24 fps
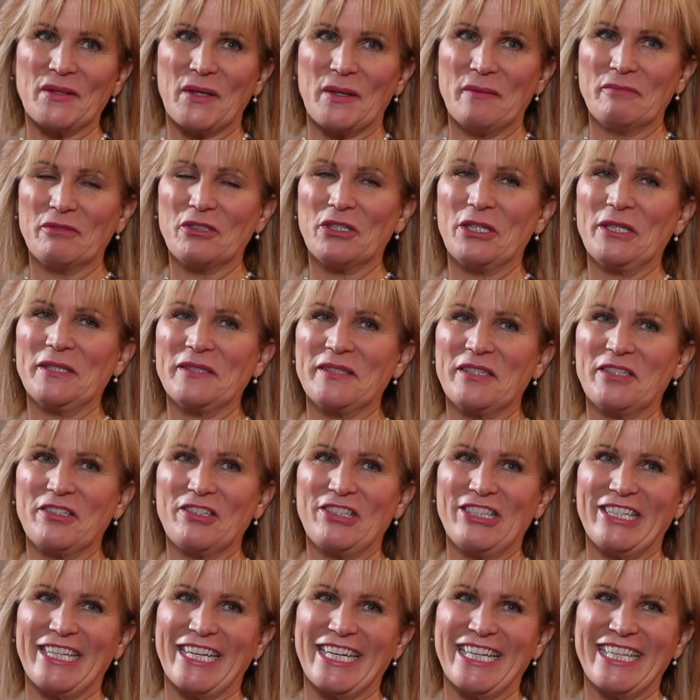So I'm
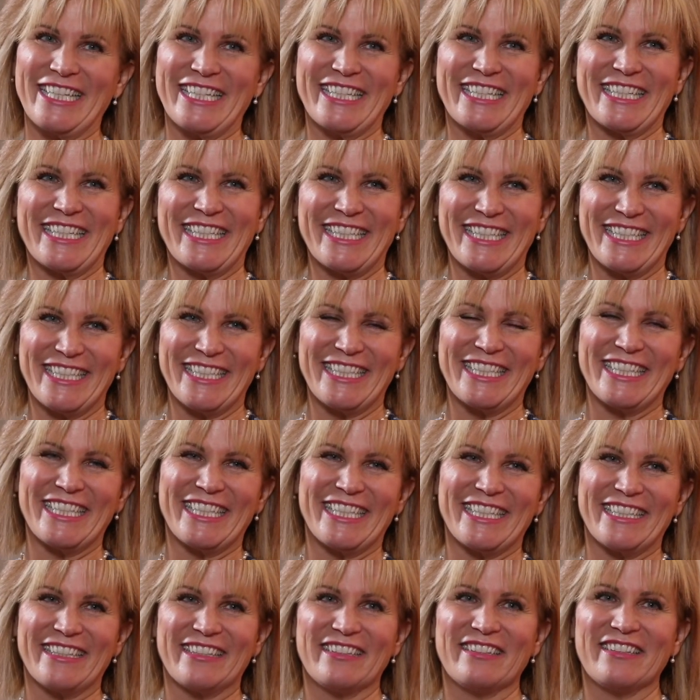transitioning
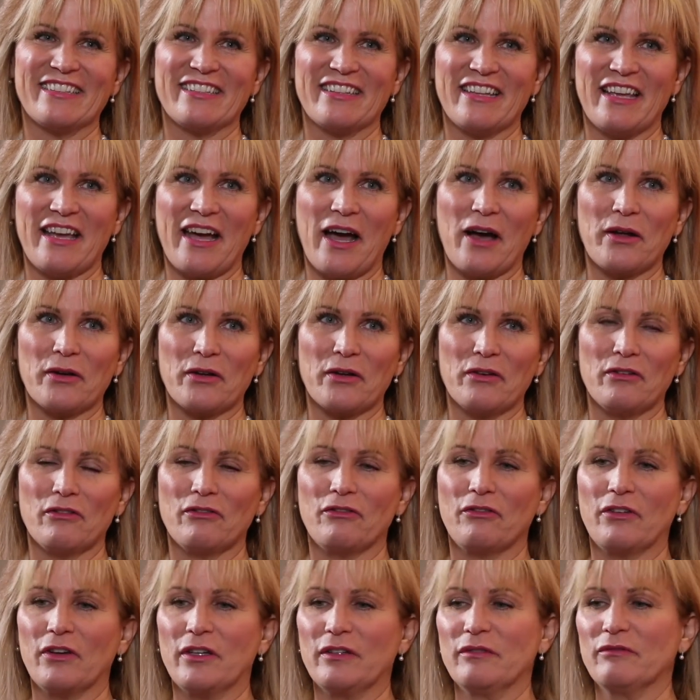out
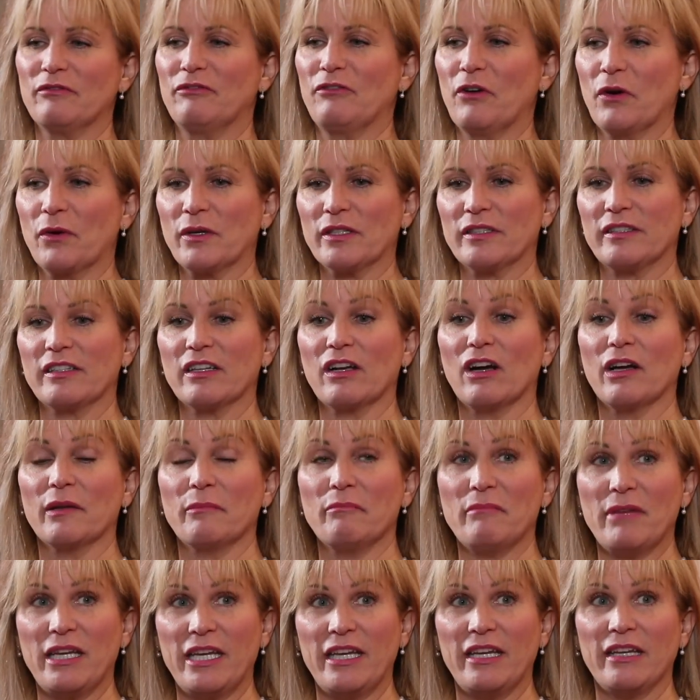of focusing
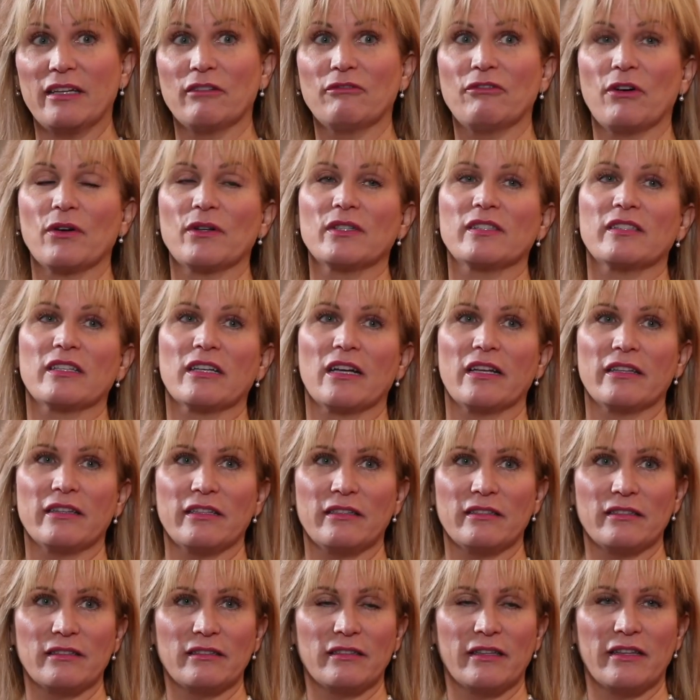on me and focusing on
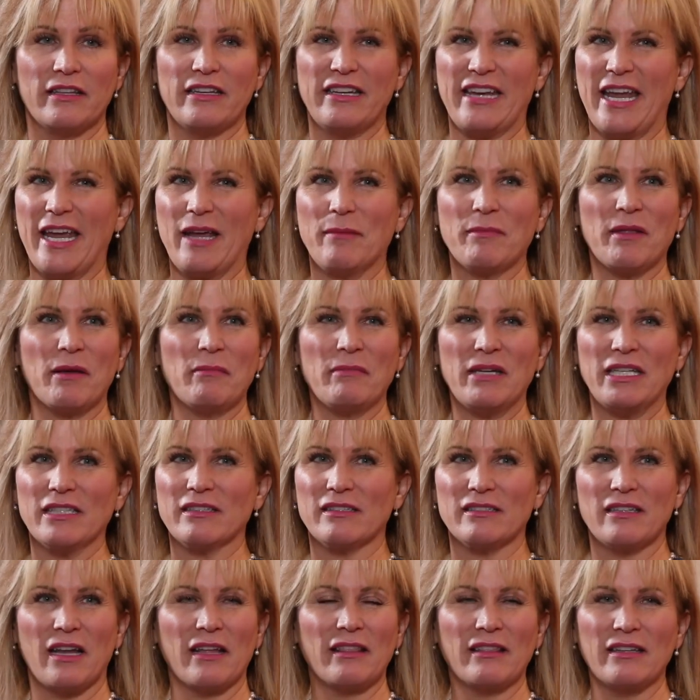the name that
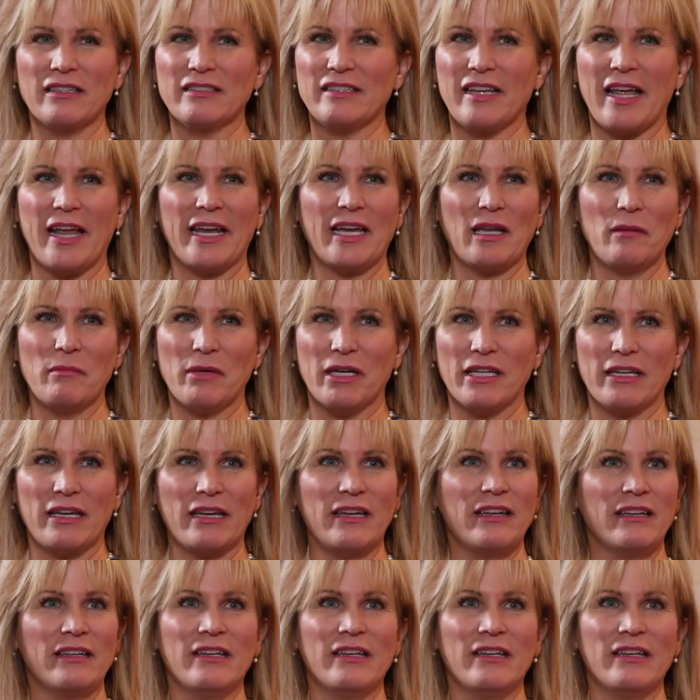means nothing to anybody,